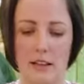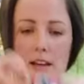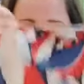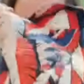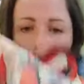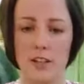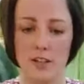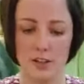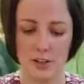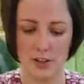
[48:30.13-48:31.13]
And then
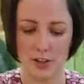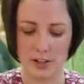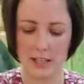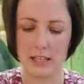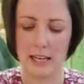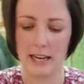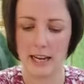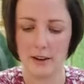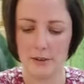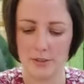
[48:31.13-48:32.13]
you're going to lay
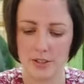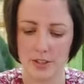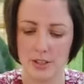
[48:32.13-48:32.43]
out